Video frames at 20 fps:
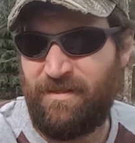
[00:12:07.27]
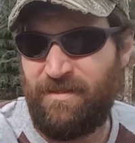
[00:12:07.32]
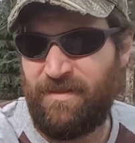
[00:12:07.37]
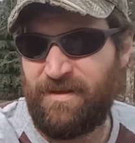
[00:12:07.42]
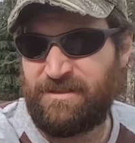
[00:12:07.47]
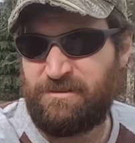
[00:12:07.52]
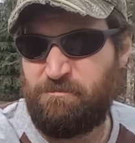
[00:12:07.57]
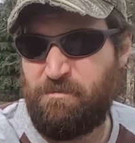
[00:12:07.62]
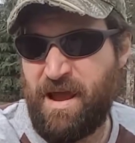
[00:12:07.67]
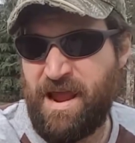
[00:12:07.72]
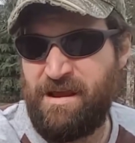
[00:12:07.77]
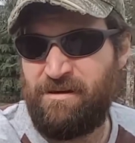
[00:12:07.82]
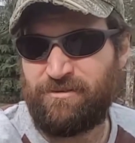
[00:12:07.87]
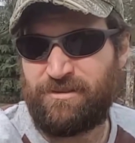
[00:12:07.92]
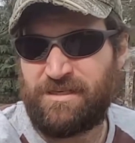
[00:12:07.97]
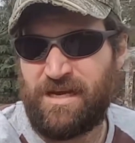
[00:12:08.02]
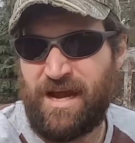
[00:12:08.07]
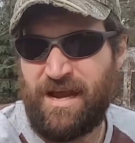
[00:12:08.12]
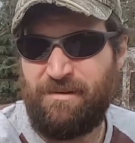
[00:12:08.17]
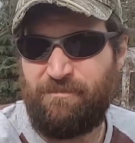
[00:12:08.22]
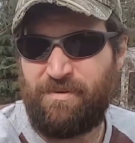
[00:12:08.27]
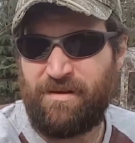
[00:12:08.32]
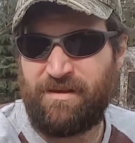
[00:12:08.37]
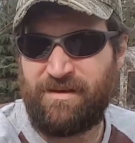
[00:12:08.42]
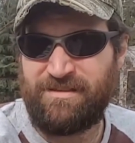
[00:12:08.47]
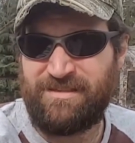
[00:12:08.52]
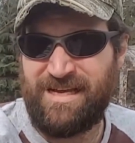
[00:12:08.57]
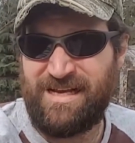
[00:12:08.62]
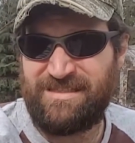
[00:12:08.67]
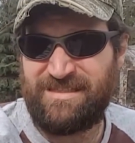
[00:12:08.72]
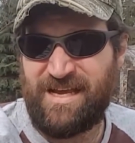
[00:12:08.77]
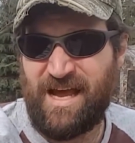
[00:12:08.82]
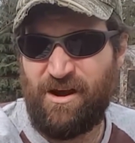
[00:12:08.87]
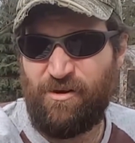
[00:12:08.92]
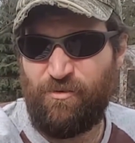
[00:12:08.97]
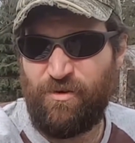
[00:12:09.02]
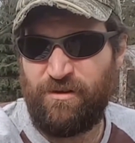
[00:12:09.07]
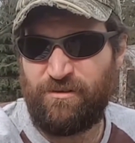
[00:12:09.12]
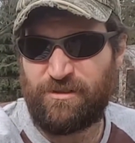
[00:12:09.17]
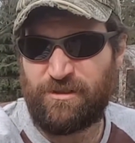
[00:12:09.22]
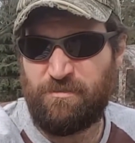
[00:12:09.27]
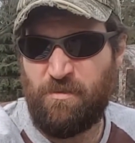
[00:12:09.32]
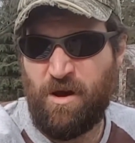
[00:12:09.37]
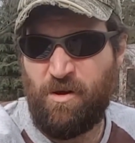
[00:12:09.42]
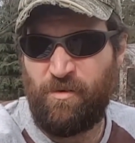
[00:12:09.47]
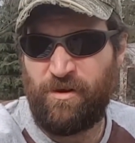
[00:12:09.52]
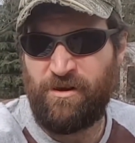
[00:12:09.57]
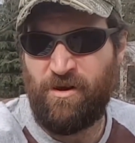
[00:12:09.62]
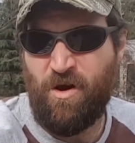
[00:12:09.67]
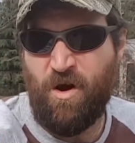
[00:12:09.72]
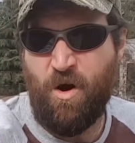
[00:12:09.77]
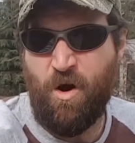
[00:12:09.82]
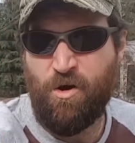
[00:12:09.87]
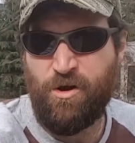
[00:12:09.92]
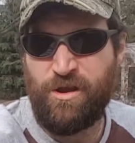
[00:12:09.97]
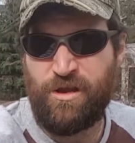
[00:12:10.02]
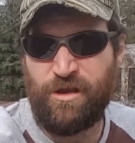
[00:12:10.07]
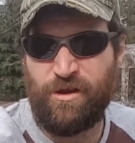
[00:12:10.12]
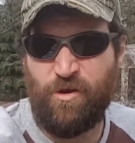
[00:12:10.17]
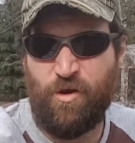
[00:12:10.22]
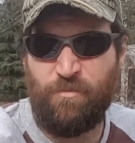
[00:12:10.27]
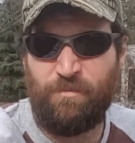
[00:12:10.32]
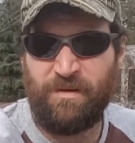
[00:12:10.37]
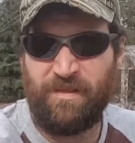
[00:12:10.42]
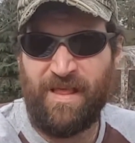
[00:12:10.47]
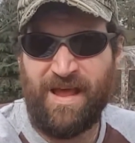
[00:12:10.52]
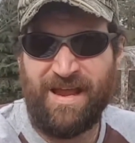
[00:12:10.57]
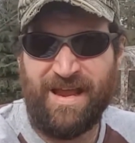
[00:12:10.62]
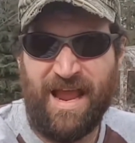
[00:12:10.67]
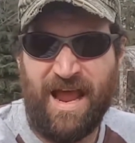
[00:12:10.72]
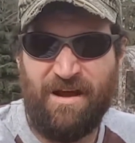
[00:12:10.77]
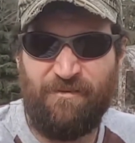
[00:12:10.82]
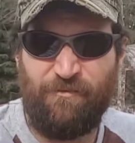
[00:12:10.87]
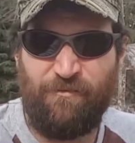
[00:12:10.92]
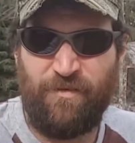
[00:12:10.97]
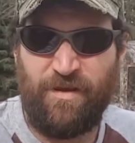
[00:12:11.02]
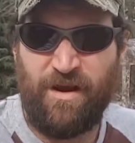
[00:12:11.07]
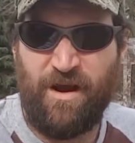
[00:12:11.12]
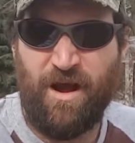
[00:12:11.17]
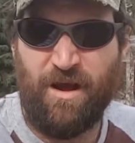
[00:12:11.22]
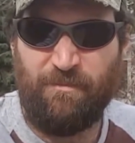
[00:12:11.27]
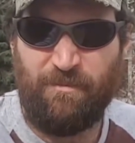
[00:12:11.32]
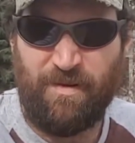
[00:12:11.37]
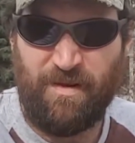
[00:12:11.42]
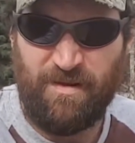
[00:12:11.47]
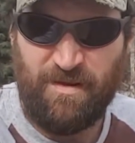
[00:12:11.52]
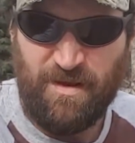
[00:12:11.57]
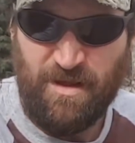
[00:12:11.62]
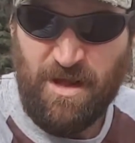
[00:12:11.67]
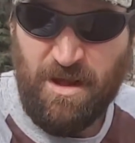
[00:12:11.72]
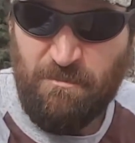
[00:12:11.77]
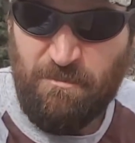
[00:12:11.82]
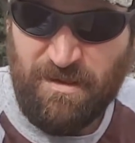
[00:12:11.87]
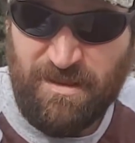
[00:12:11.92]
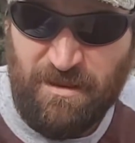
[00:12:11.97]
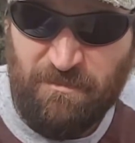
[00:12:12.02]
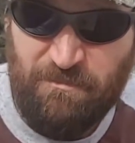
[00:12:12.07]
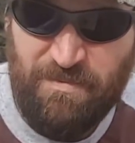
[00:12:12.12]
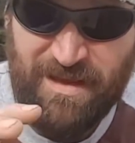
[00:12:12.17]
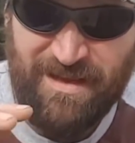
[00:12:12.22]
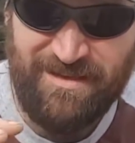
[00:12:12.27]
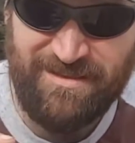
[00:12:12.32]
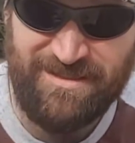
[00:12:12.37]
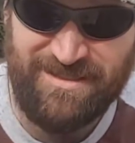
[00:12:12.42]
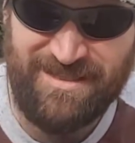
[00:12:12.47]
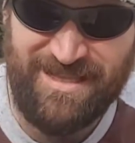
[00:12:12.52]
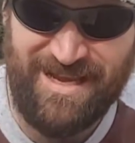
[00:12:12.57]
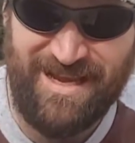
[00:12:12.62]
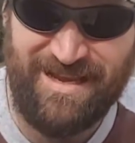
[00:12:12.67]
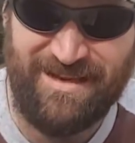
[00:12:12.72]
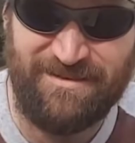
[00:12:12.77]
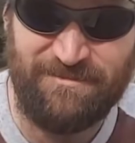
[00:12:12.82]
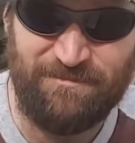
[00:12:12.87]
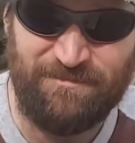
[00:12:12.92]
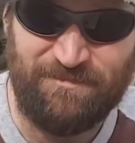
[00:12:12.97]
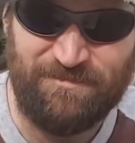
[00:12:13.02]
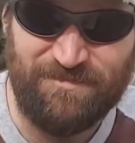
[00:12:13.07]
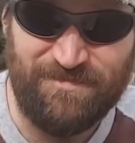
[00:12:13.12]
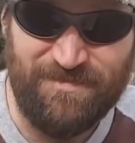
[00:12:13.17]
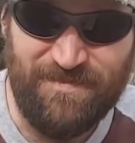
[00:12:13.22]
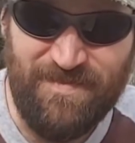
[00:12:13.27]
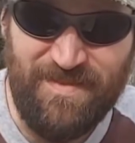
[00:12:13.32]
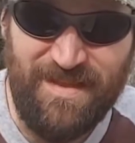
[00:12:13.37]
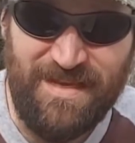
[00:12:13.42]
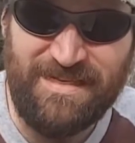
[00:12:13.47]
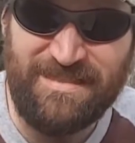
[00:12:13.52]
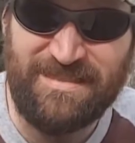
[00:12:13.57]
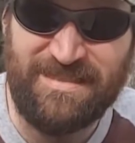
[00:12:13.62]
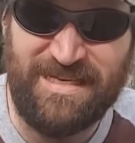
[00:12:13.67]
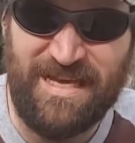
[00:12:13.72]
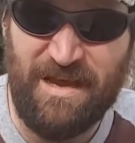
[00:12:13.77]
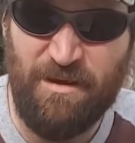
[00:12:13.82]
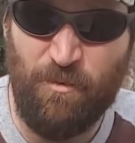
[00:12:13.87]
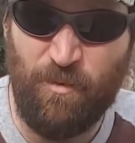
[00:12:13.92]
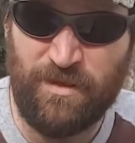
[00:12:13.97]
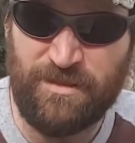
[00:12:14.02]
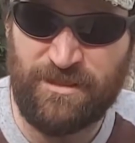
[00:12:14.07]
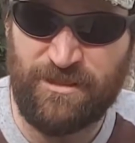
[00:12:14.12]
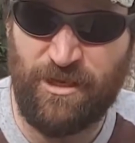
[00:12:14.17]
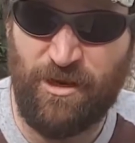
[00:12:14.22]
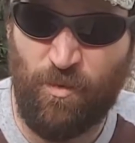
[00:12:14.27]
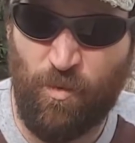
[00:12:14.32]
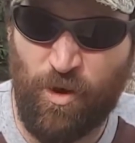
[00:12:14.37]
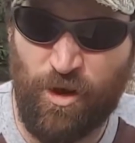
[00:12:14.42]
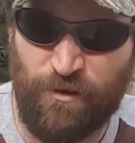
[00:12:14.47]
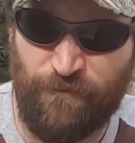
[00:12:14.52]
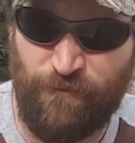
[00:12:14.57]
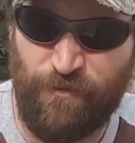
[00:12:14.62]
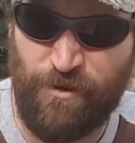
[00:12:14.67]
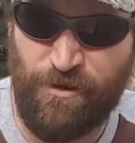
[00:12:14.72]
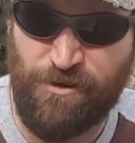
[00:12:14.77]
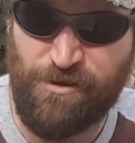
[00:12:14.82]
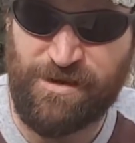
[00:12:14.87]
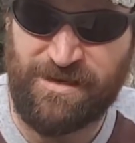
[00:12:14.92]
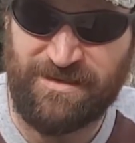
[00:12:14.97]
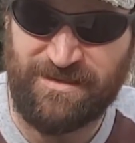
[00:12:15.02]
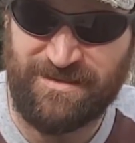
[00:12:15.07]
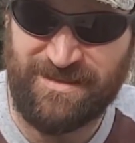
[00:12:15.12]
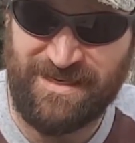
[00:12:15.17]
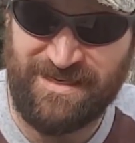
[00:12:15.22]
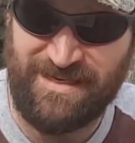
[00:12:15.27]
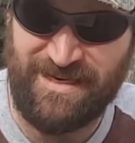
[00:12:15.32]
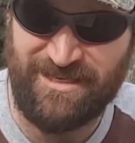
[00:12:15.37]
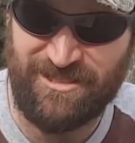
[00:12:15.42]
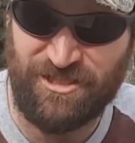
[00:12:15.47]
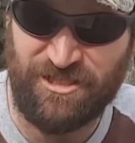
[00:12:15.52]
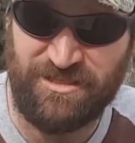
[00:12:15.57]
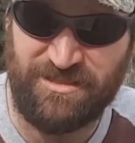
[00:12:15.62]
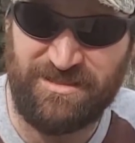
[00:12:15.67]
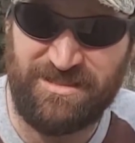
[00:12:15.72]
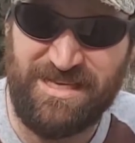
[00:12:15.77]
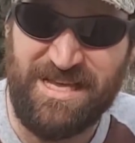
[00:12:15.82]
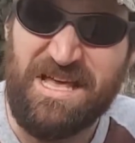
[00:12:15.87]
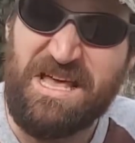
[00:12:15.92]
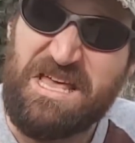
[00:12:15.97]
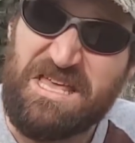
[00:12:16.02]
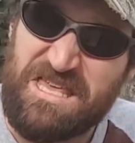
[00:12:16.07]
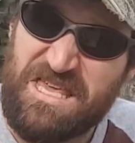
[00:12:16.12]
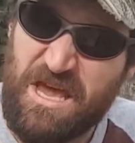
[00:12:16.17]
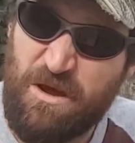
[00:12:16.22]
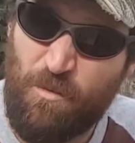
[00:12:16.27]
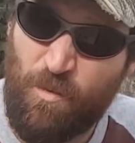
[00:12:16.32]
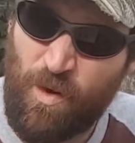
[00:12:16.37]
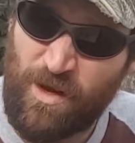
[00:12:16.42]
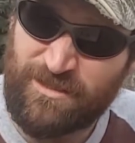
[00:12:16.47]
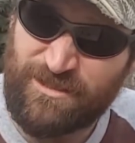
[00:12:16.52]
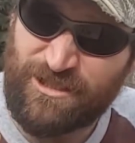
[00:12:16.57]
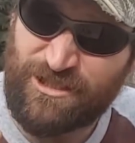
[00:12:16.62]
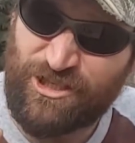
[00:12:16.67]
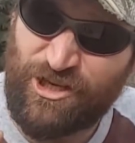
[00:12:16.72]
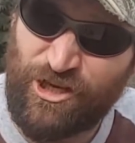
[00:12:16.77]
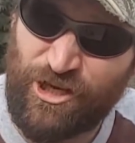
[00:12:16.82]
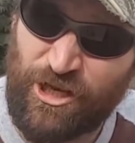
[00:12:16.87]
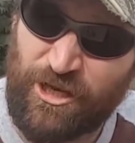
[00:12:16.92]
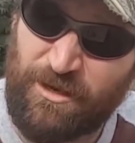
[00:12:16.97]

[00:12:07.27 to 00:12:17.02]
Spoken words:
this Bale type, because that's got a real small window, or you can open like half of it up. But the biggest thing is get what's gonna work for your conditions, get what's